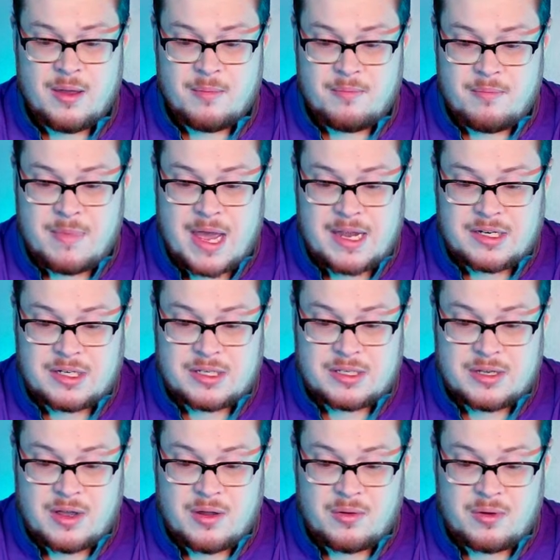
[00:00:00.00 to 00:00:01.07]
Magic
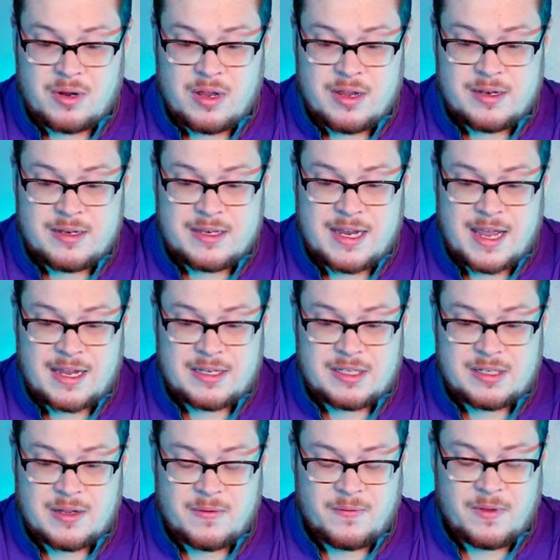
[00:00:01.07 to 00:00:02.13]
Stone, Dance
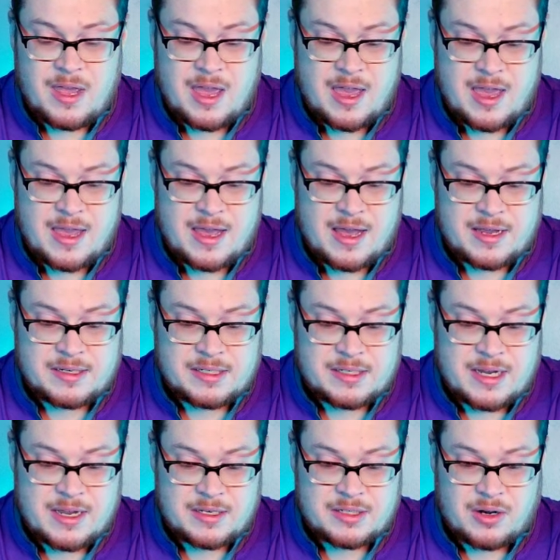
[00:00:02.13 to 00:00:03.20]
of Chaos
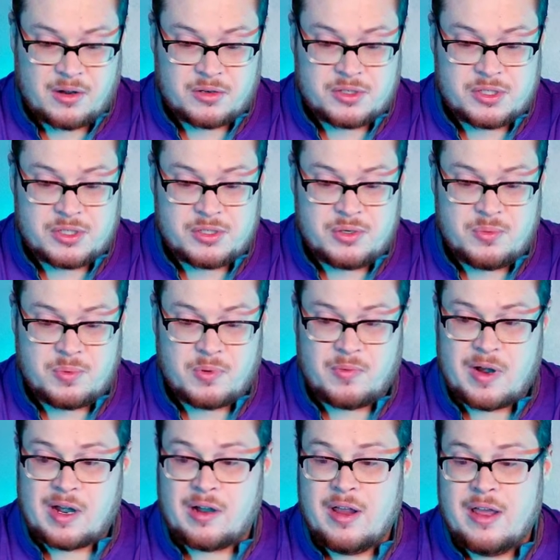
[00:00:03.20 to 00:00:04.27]
as our super
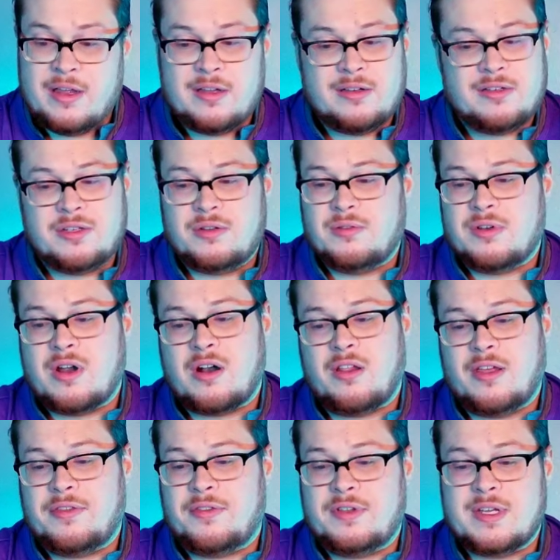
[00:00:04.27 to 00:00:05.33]
rare dude,
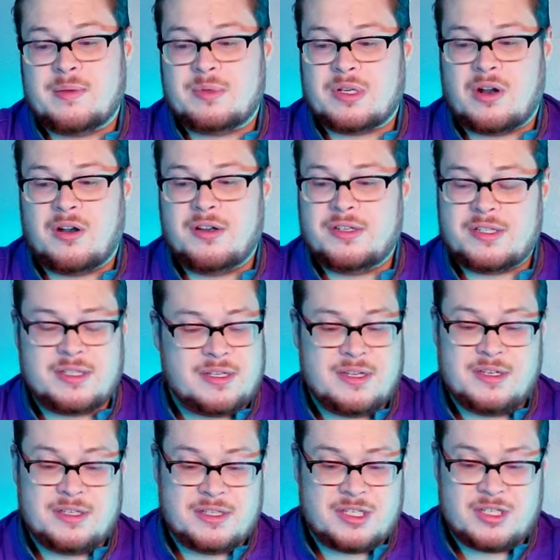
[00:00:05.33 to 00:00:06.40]
Nyarlathotep's artist
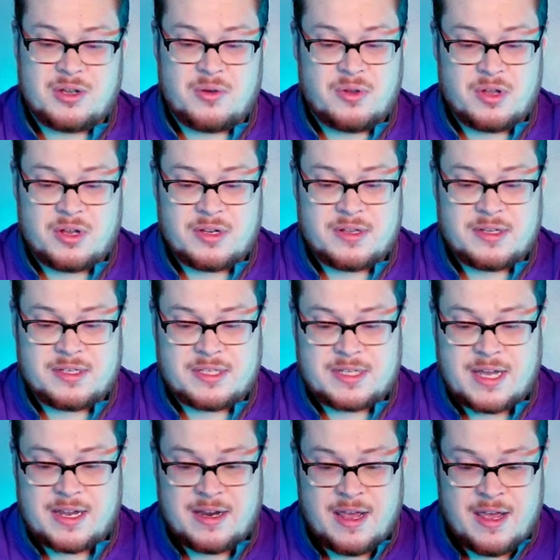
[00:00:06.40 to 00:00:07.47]
is so good in this
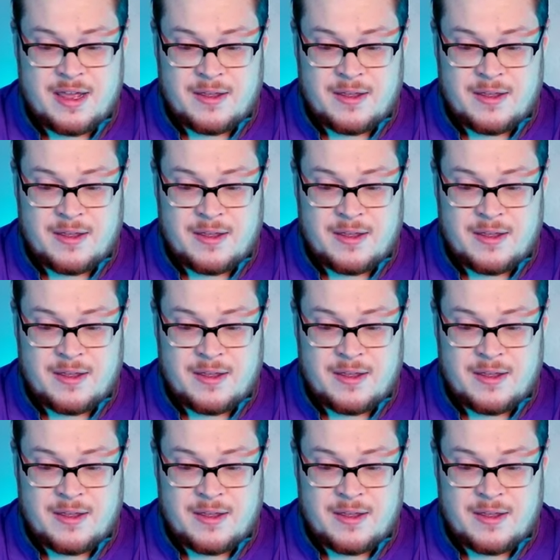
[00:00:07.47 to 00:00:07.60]
set.